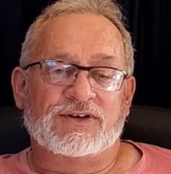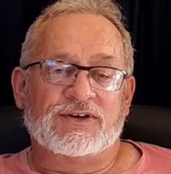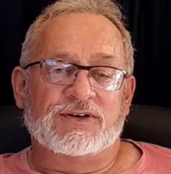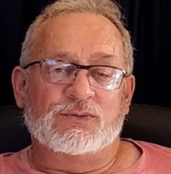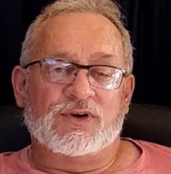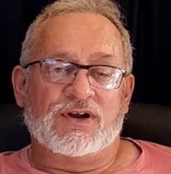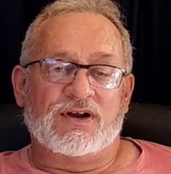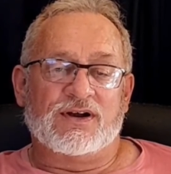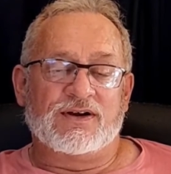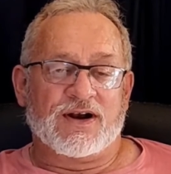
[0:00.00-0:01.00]

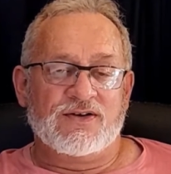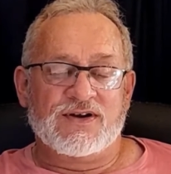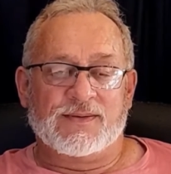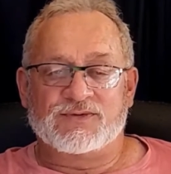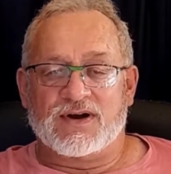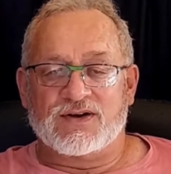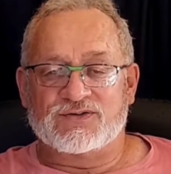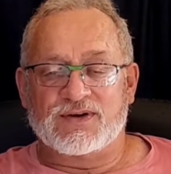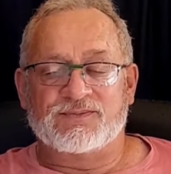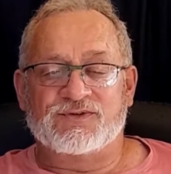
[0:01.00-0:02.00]
where grown-ups are
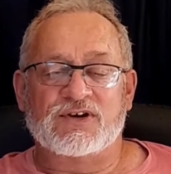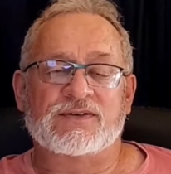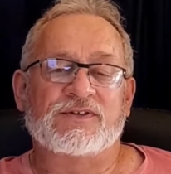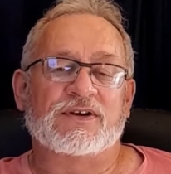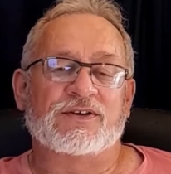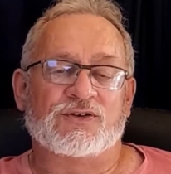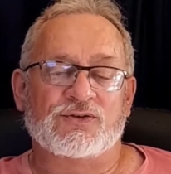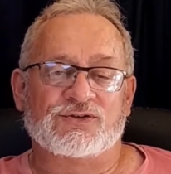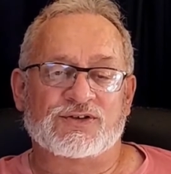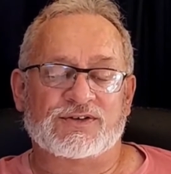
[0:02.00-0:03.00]
subservient to
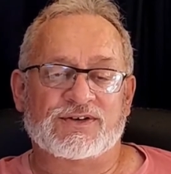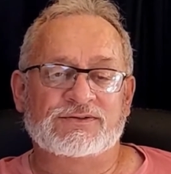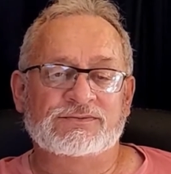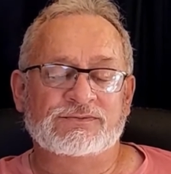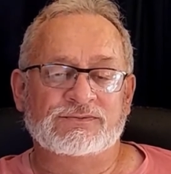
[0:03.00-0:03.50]
children.